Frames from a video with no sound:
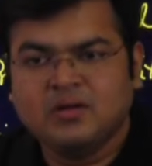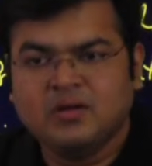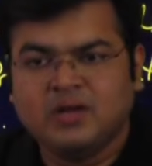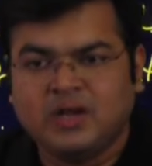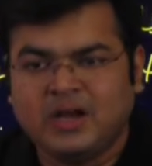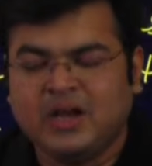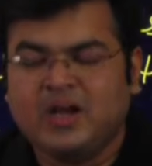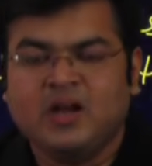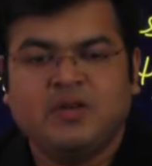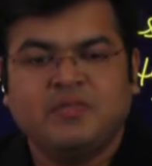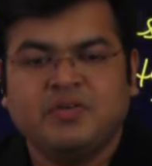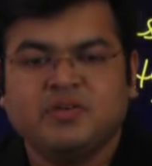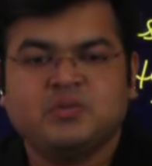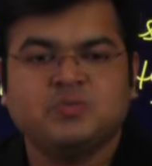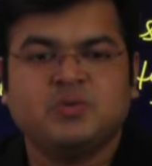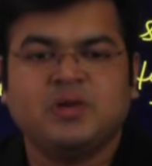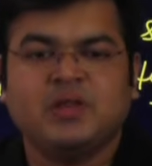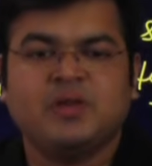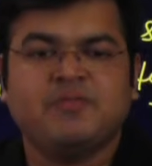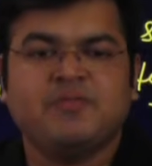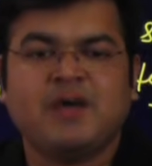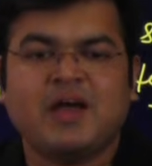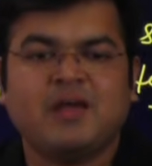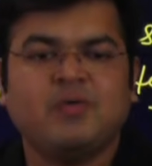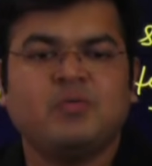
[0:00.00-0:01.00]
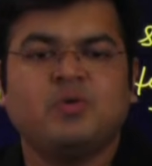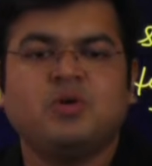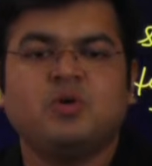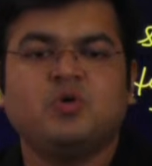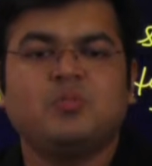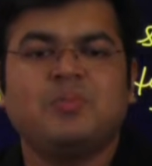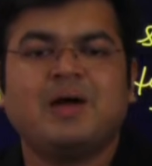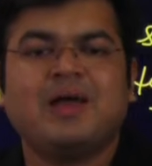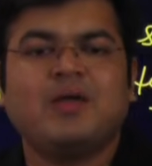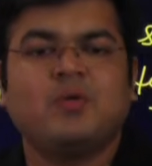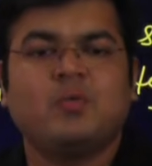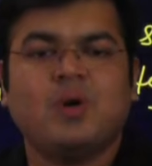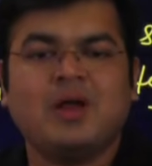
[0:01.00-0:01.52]
Individually, if I were to
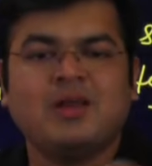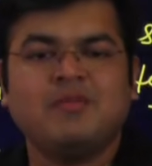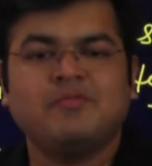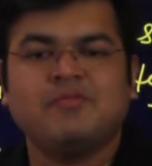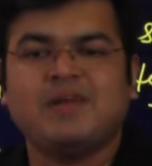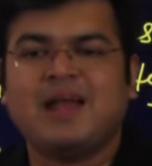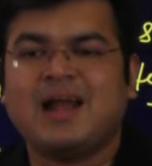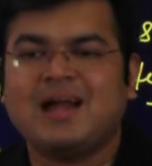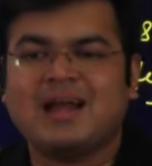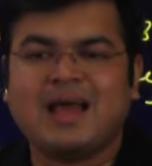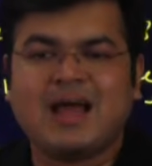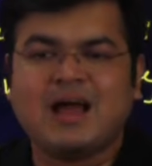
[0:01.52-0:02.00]
buy one flat,